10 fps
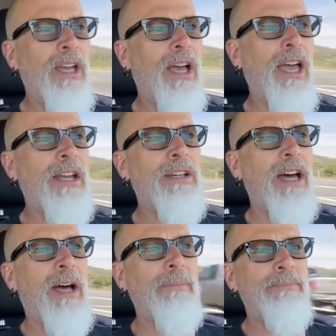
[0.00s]
And
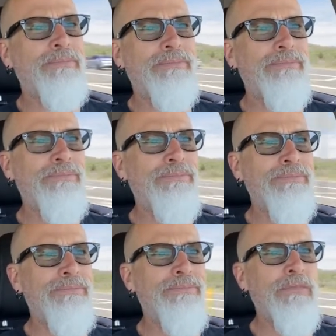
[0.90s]

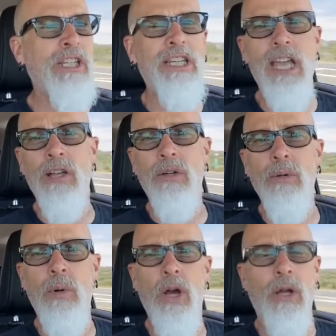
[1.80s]
you can't go to
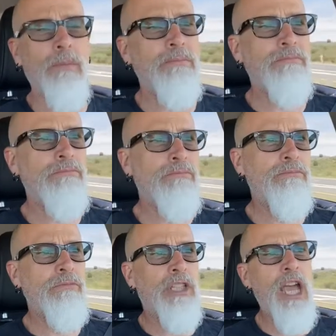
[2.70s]
a bar.
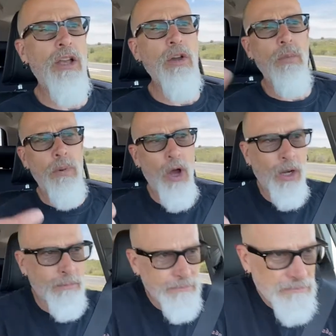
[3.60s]
You can't go to a
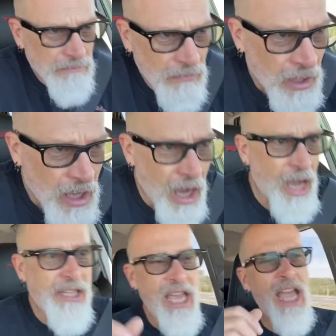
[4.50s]
bar.
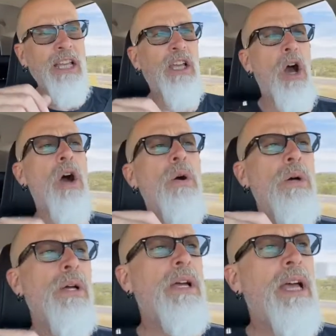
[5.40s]
I can't go
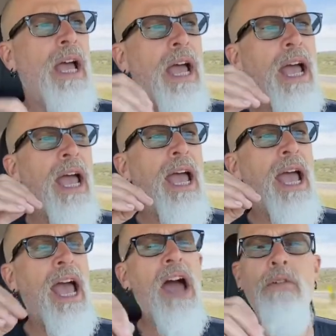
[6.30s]

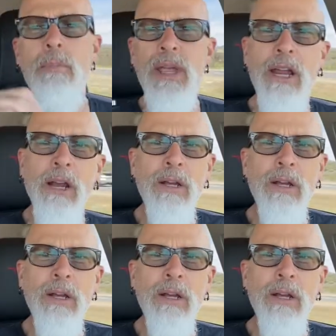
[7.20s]
have a beer